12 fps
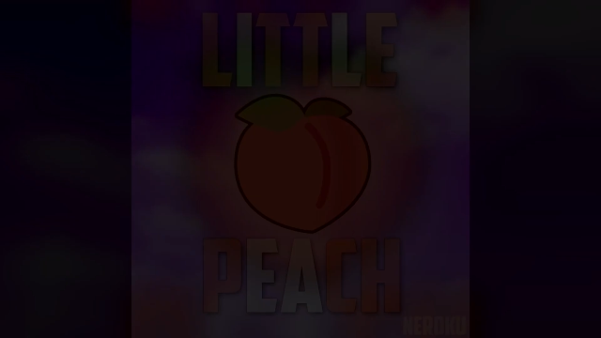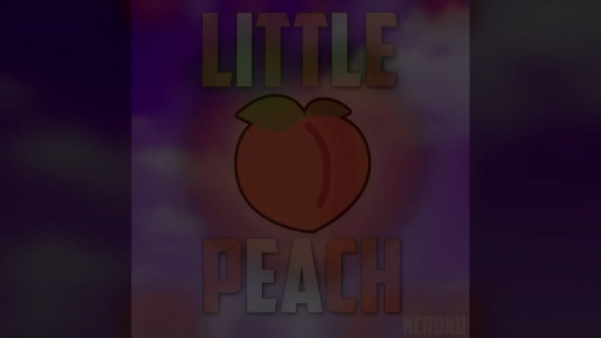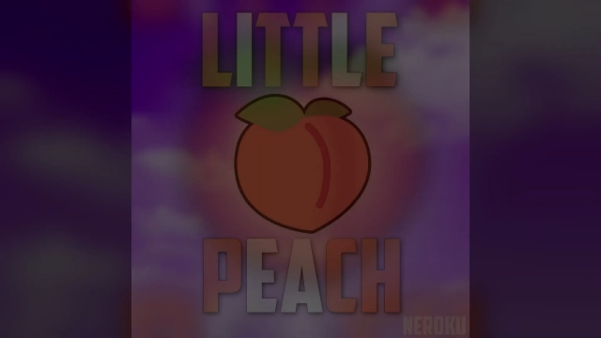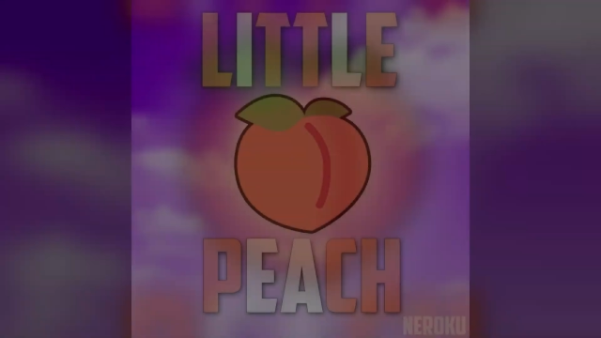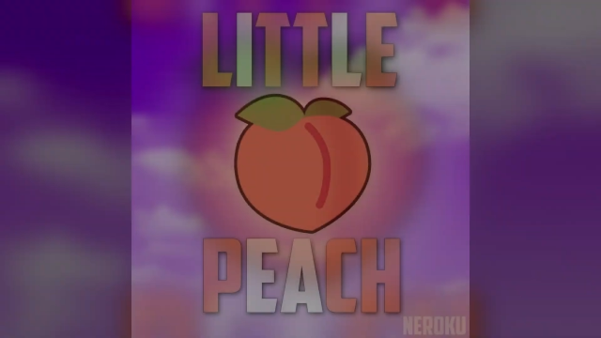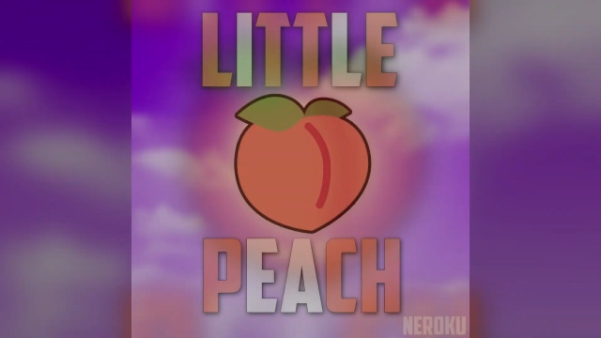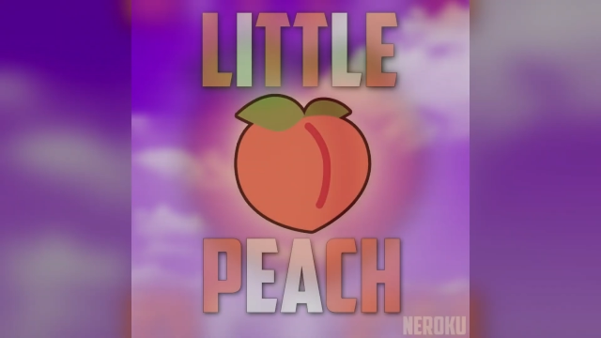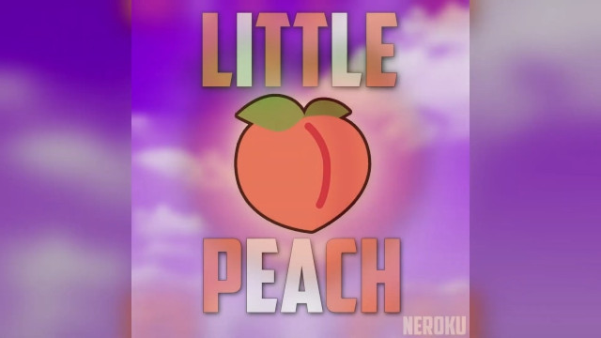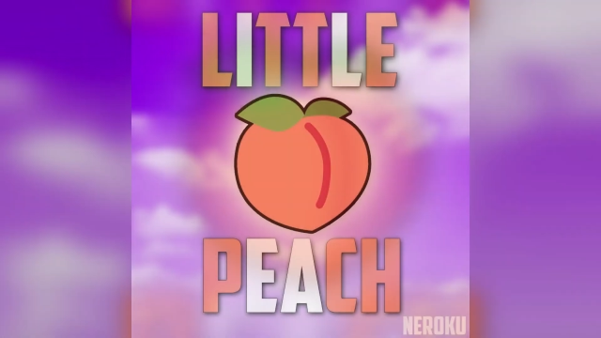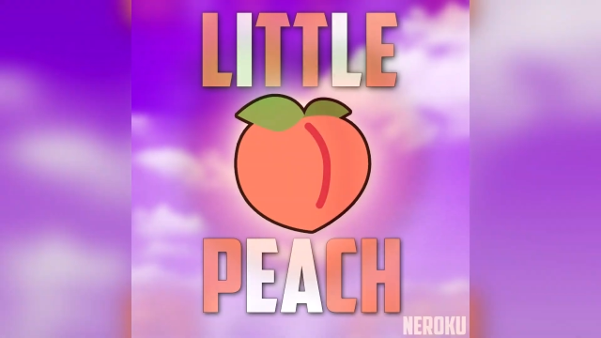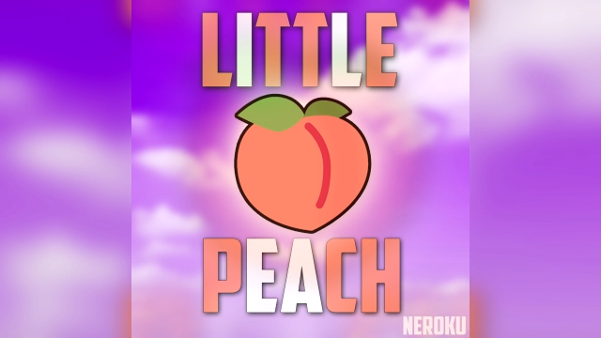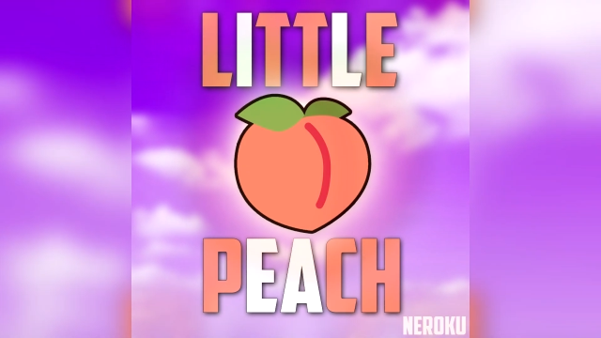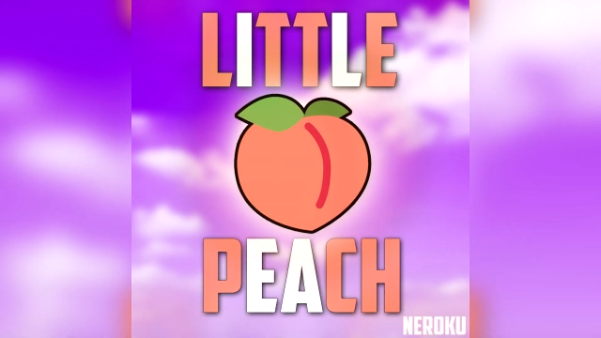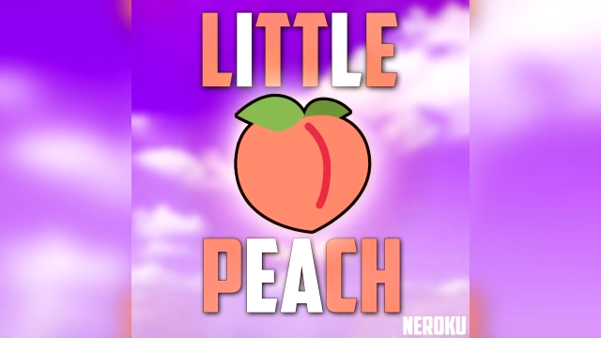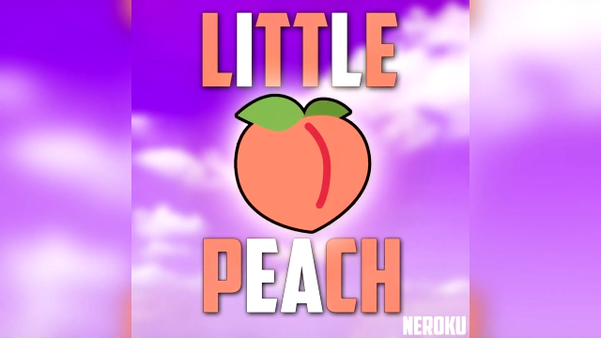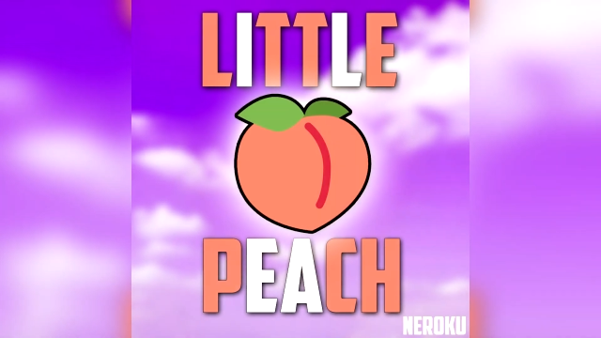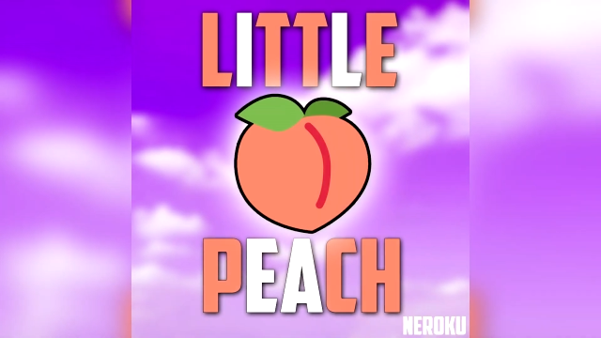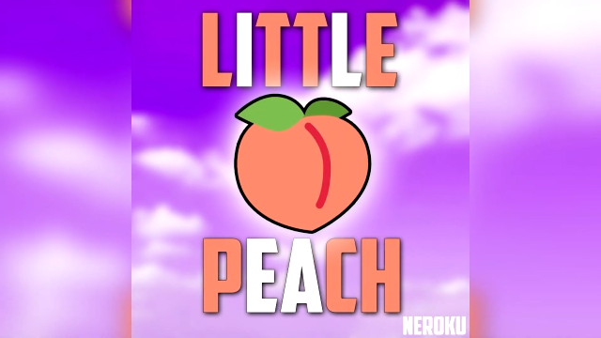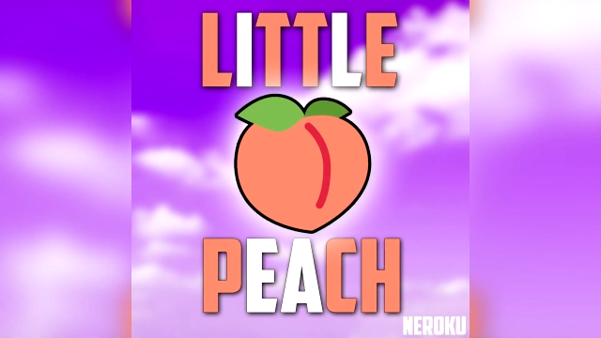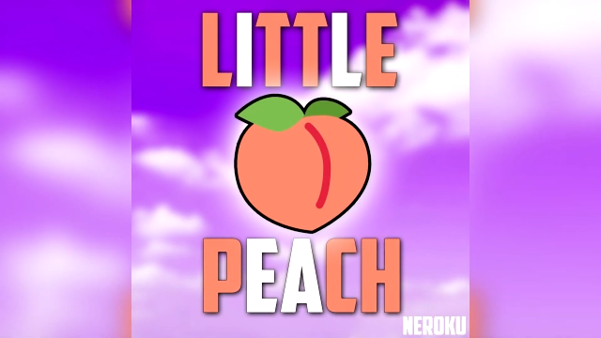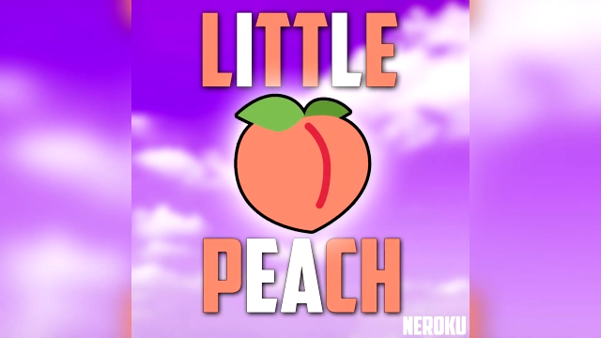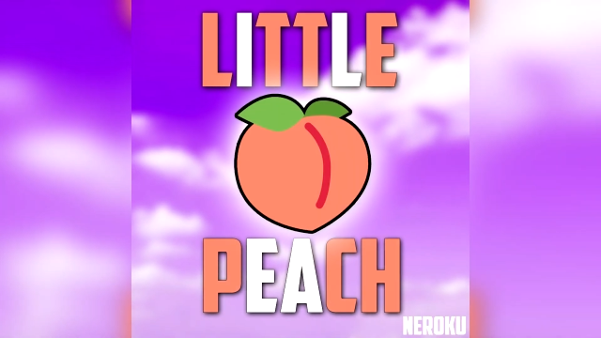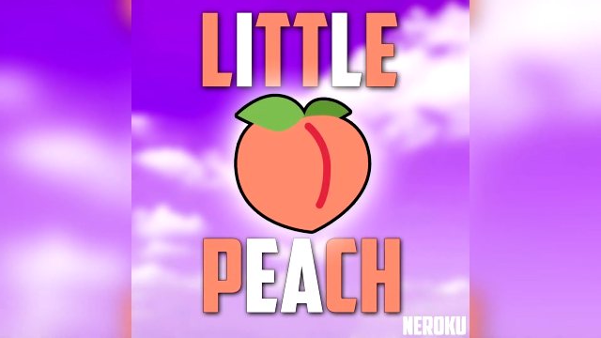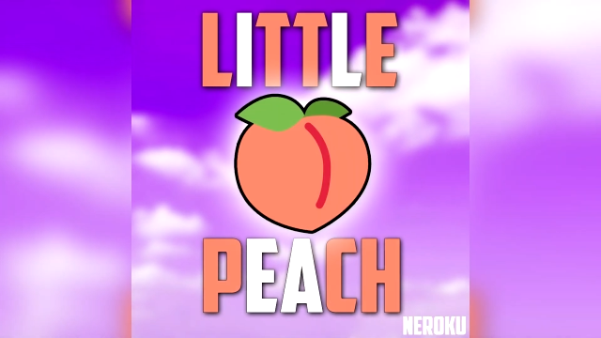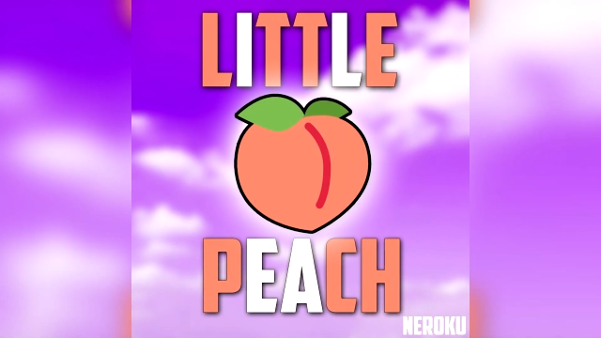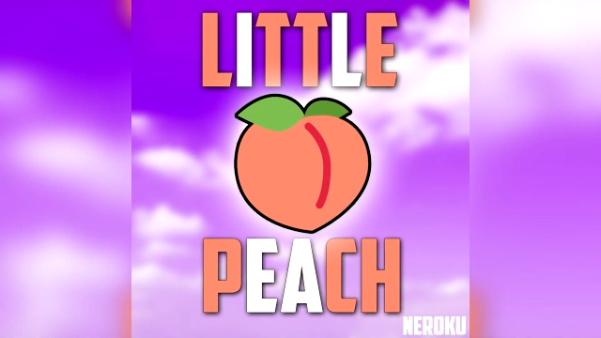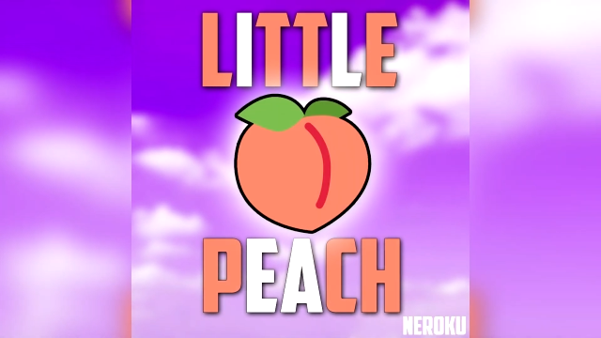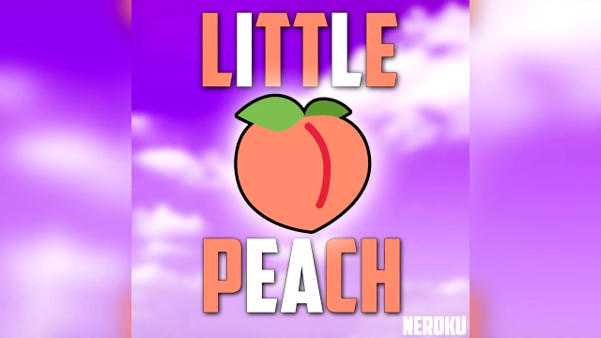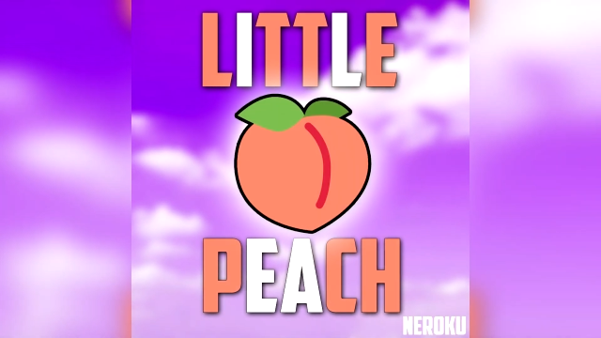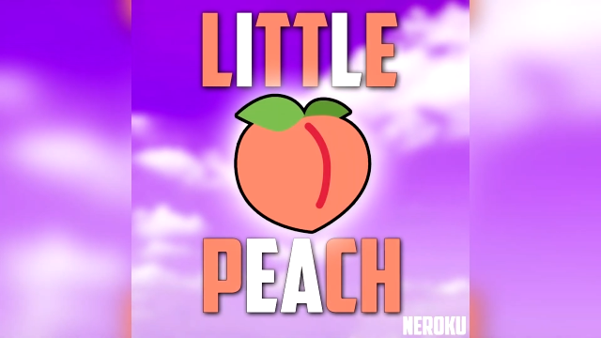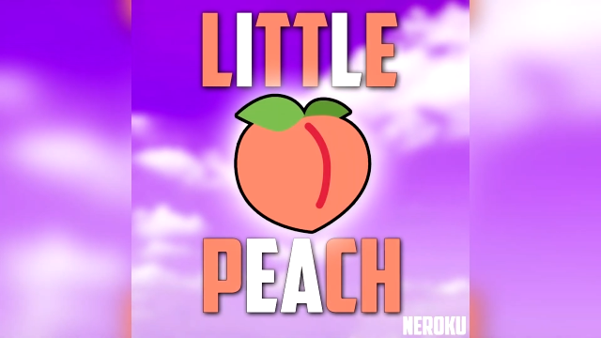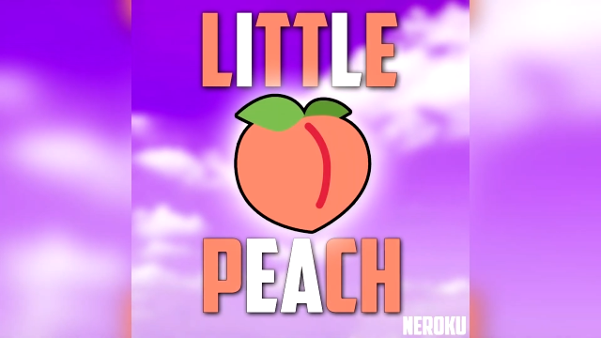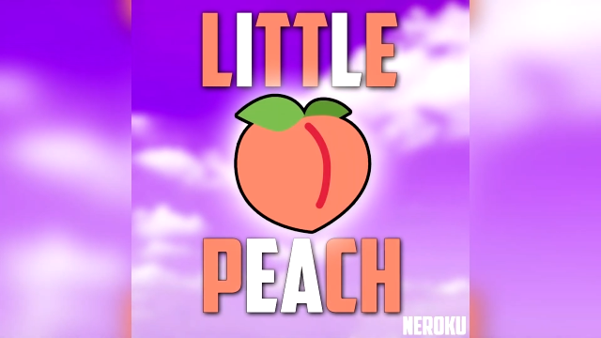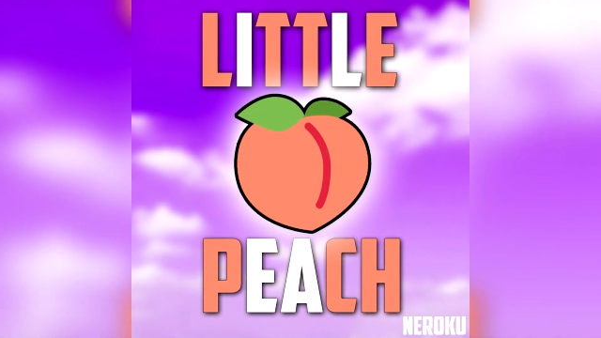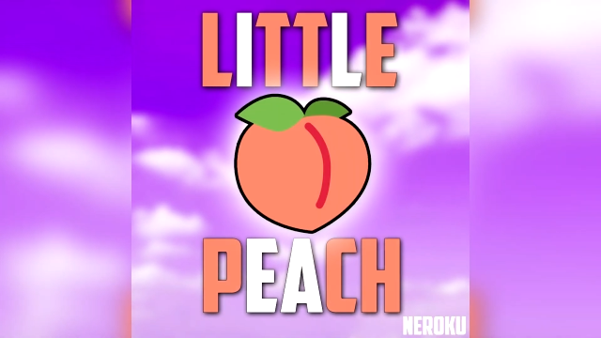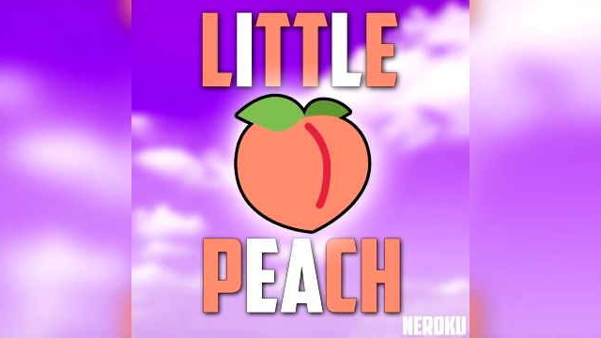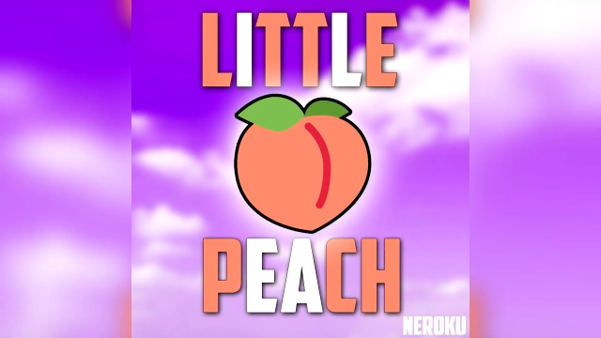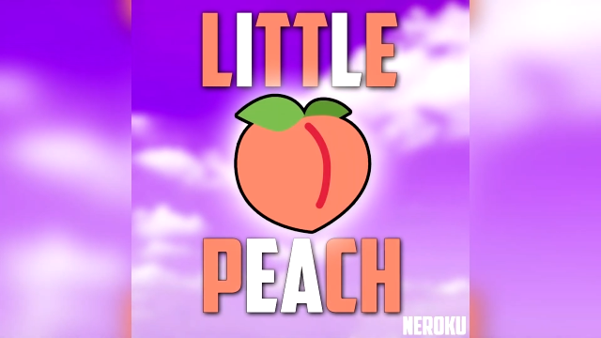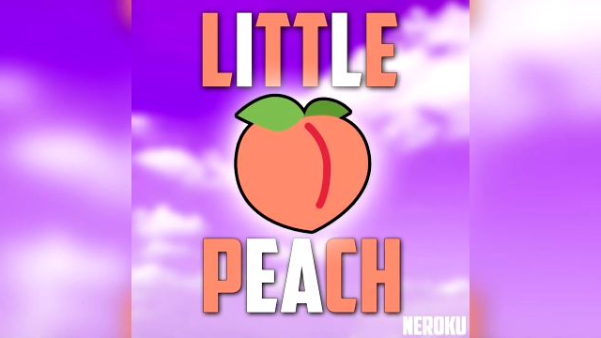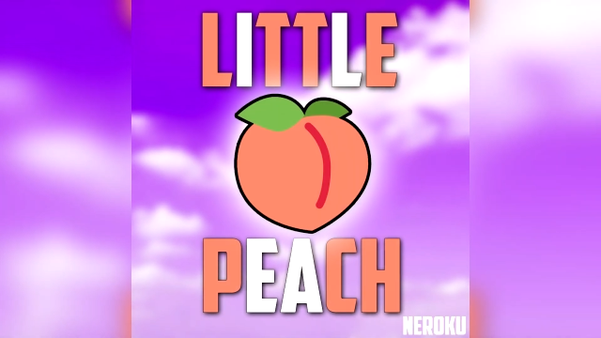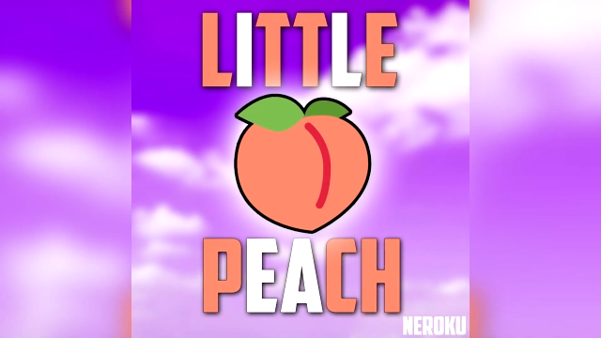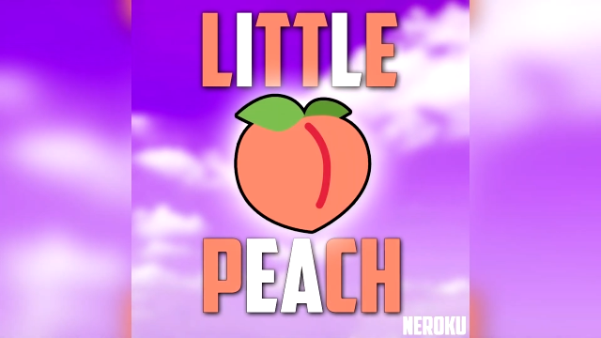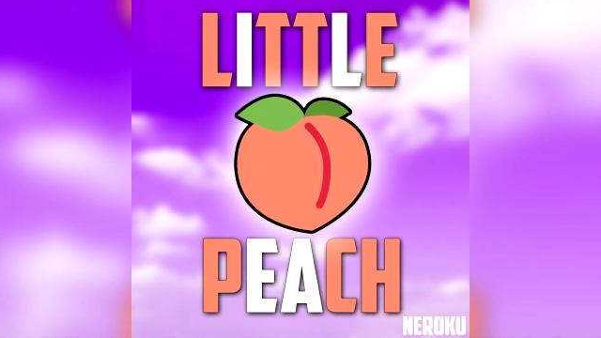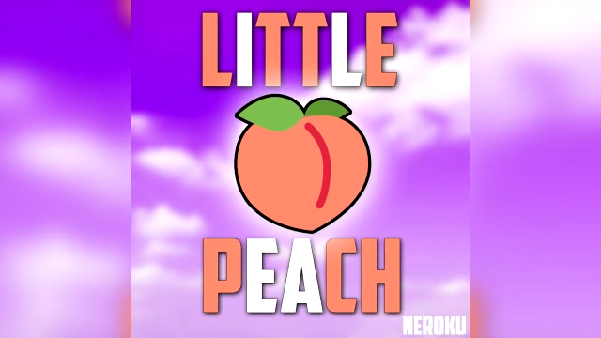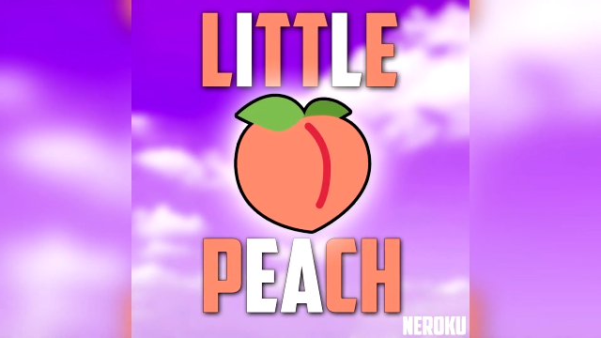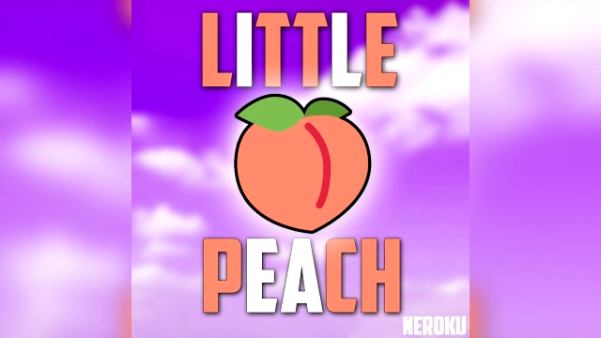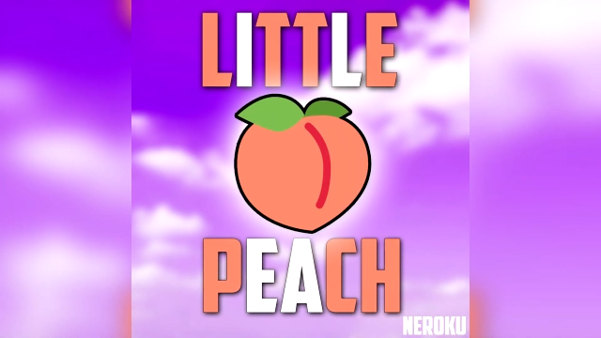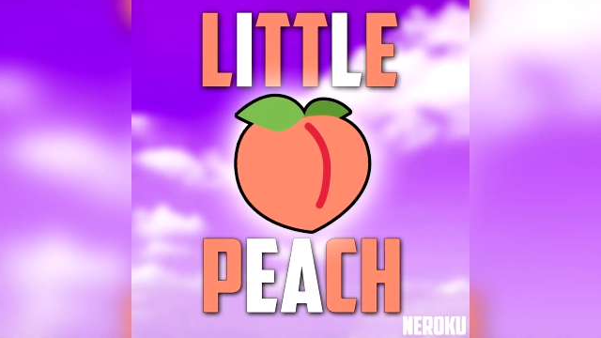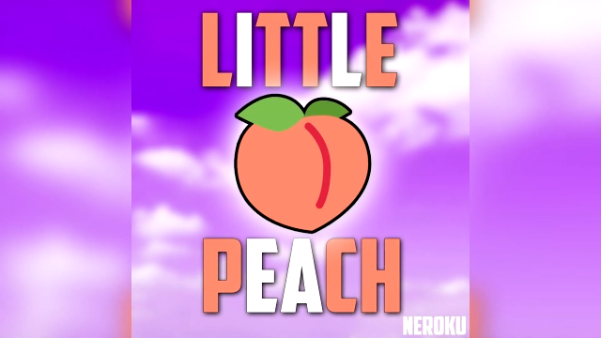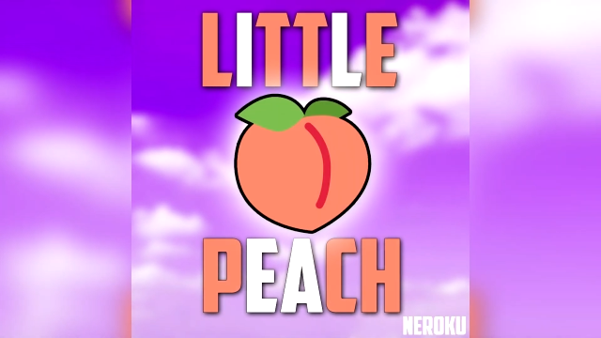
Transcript: (no speaker visible)